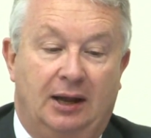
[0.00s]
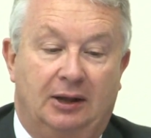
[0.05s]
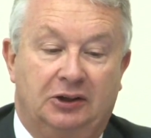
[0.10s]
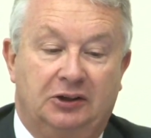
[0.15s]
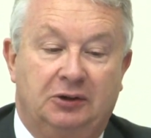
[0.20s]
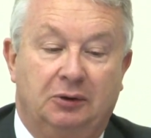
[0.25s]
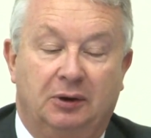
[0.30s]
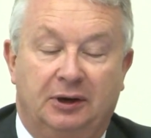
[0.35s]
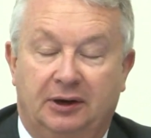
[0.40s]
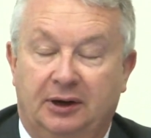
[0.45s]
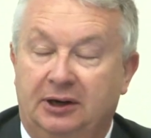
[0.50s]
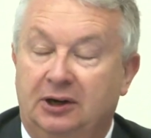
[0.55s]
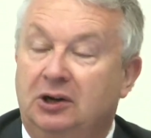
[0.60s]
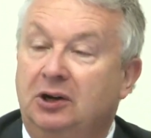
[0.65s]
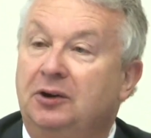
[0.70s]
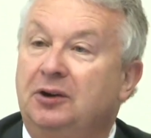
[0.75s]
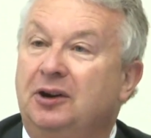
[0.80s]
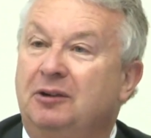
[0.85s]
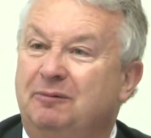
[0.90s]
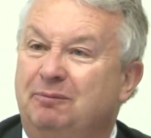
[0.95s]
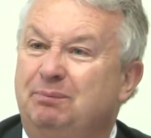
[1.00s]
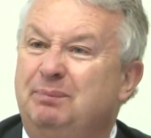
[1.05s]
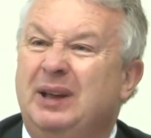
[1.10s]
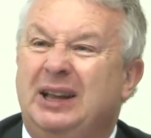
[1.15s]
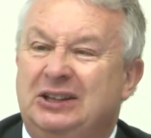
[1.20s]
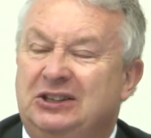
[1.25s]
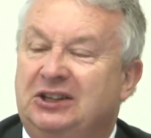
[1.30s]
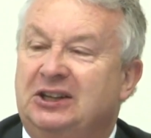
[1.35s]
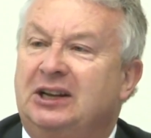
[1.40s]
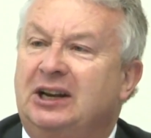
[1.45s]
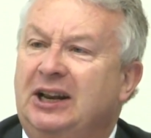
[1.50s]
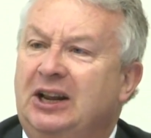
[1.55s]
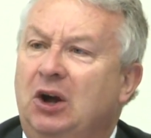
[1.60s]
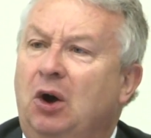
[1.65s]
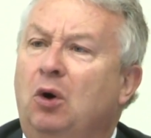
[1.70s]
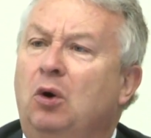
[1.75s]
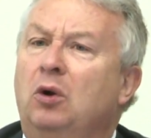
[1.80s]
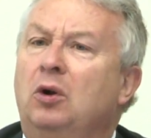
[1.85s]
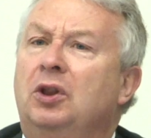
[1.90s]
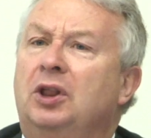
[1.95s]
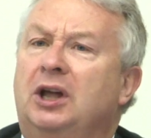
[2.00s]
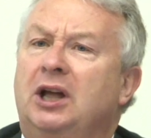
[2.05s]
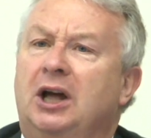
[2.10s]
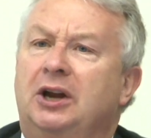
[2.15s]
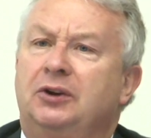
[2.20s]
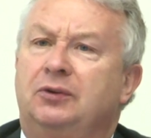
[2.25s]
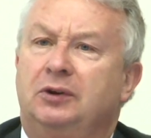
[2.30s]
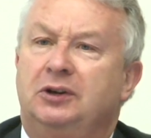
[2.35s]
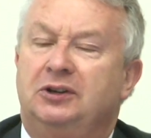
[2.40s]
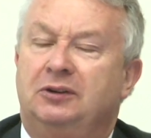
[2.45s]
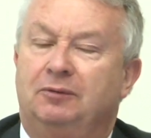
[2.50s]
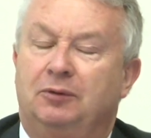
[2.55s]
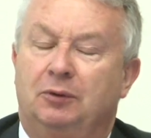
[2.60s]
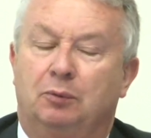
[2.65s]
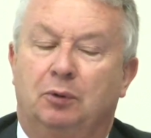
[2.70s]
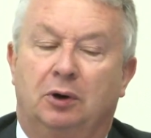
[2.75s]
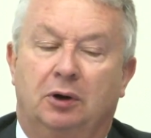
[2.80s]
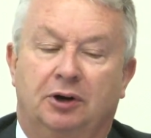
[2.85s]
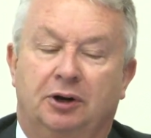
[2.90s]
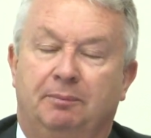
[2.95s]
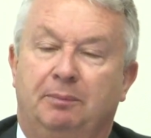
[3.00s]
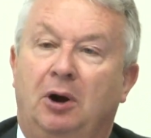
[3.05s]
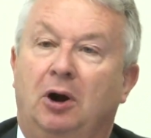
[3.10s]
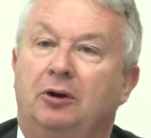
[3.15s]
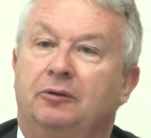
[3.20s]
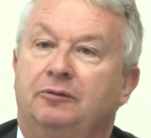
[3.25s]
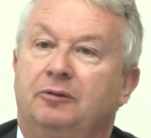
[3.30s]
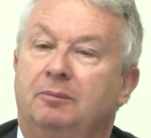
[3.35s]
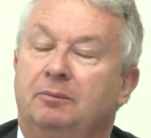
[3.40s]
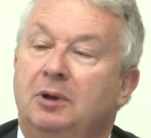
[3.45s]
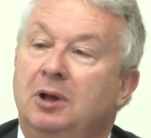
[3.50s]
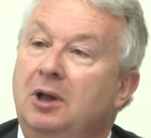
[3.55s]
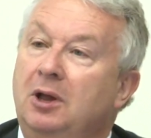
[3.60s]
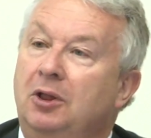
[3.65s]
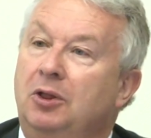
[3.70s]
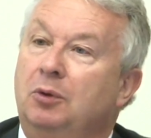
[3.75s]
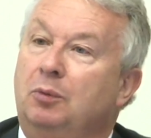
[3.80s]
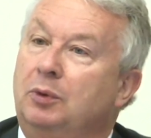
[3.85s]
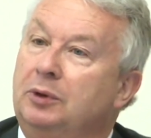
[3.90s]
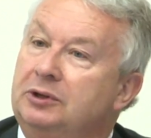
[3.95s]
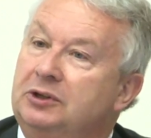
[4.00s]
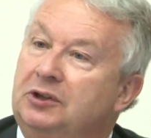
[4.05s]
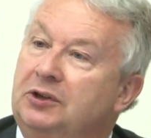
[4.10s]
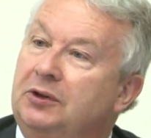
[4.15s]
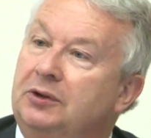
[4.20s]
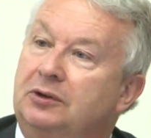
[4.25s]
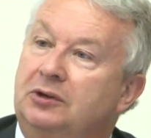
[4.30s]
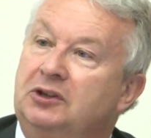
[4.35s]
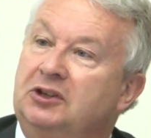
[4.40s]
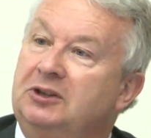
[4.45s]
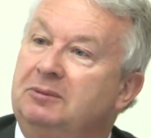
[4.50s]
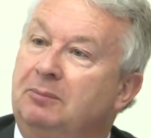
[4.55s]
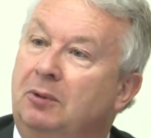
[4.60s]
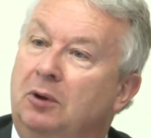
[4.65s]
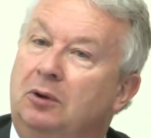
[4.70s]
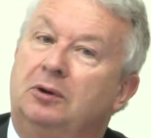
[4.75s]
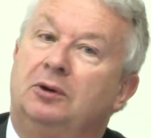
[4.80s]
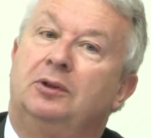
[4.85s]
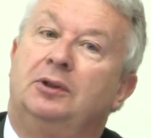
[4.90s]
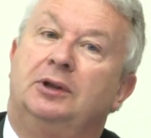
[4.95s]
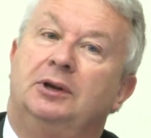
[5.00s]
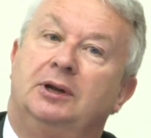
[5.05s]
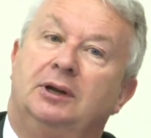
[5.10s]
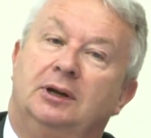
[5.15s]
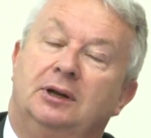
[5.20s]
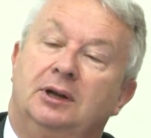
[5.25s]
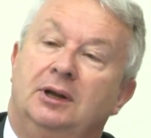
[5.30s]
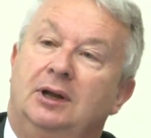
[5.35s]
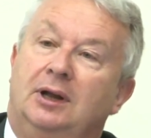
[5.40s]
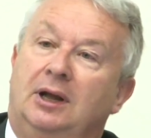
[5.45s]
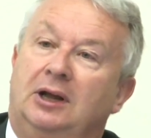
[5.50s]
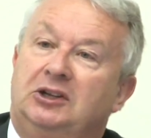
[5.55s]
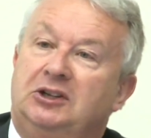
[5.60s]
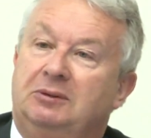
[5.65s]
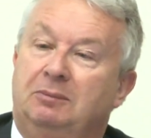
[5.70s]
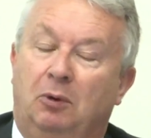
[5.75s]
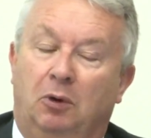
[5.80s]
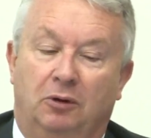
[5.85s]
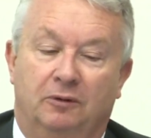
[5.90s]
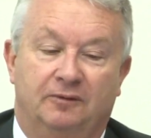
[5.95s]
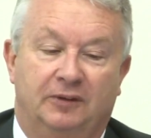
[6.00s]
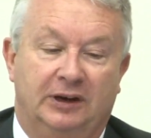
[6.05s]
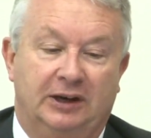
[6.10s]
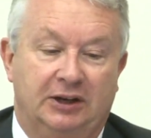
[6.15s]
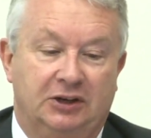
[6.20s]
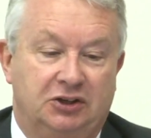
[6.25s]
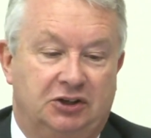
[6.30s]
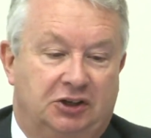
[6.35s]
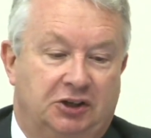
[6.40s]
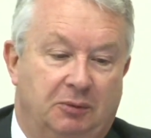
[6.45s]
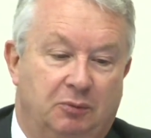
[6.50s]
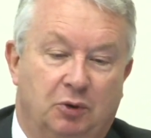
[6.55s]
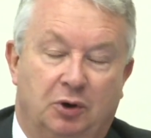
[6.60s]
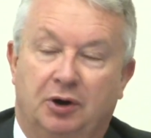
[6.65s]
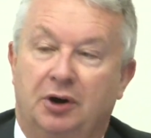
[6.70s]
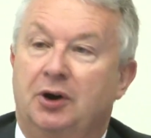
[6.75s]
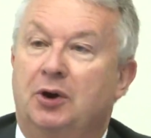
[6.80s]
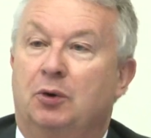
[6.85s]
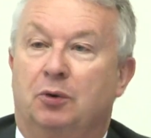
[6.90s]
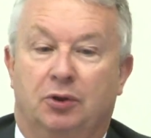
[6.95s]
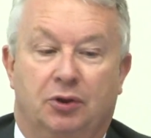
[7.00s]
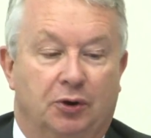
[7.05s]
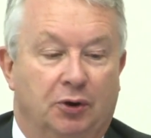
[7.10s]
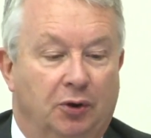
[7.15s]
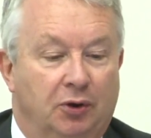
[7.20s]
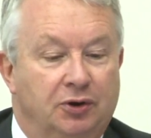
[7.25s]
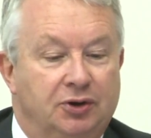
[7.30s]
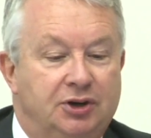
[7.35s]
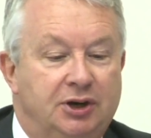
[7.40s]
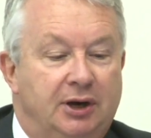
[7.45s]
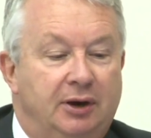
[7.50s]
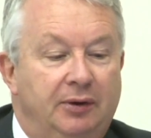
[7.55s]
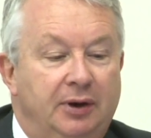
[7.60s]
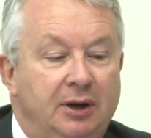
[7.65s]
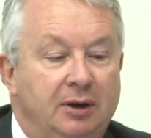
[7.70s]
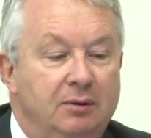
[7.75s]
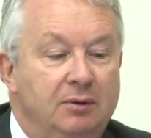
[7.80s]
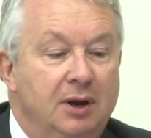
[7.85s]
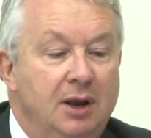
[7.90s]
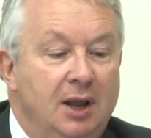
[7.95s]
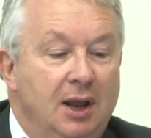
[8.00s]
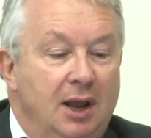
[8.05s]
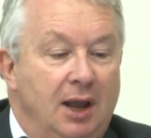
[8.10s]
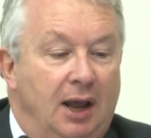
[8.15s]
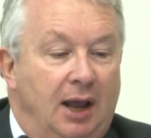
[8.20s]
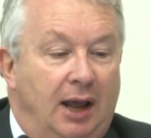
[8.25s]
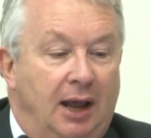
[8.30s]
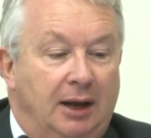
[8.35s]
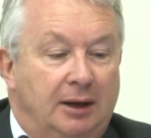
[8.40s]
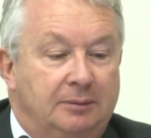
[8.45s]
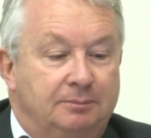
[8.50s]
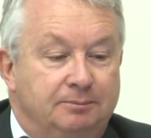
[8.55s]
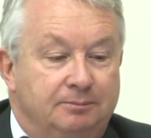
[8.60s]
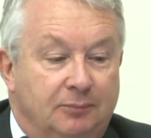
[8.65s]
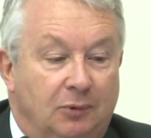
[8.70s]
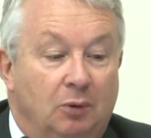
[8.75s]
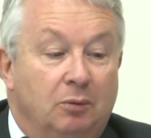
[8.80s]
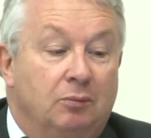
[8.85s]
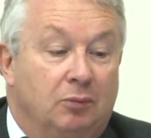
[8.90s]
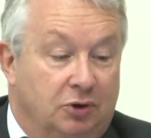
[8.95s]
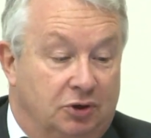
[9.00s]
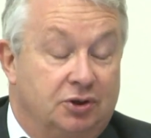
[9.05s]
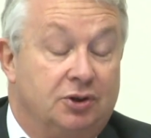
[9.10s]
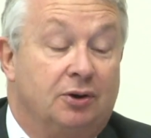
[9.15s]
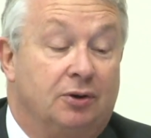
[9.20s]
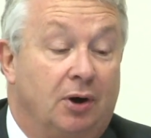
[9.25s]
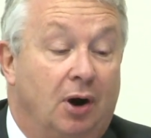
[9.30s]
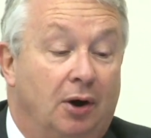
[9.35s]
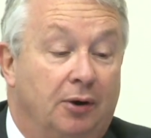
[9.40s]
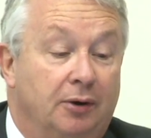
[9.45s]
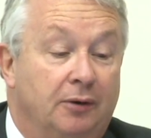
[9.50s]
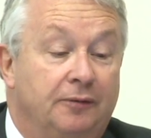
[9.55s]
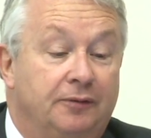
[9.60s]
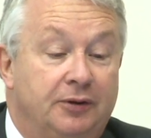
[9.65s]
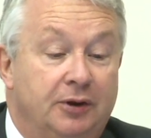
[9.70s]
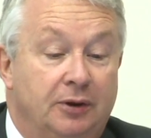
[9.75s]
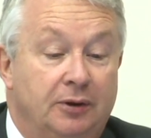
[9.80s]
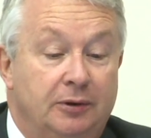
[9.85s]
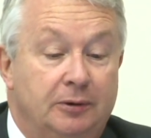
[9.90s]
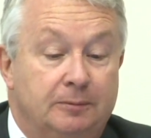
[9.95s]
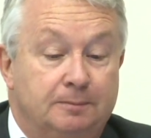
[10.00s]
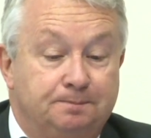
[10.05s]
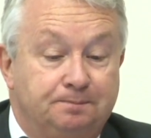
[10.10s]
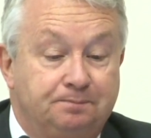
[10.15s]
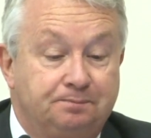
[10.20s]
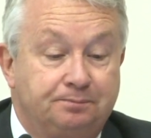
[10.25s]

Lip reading: So it included basically all the countries of the world, apart from the ones that are smaller than a small village somewhere in northern Ontario, which there are a few.